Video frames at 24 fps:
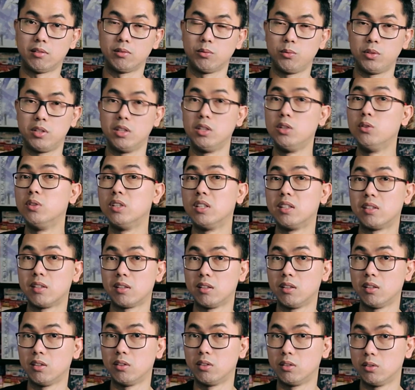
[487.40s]
with the new
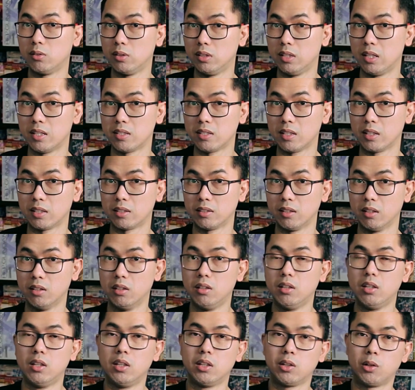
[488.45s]
Nintendo 2DS XL
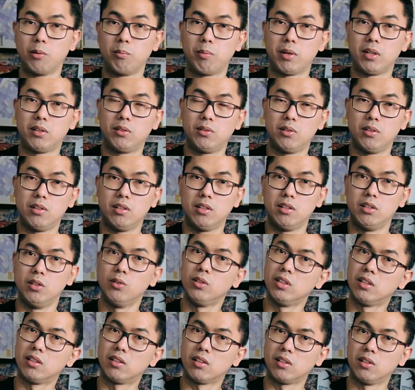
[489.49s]
compared to the new
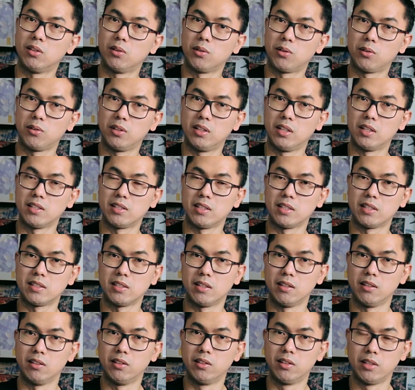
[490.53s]
Nintendo 3DS
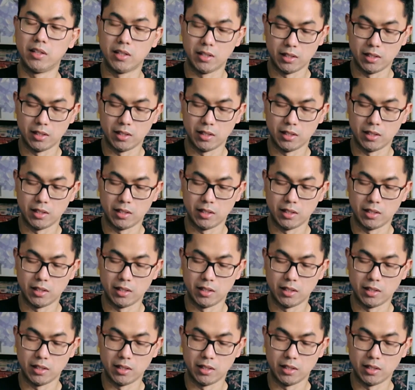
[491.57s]
XL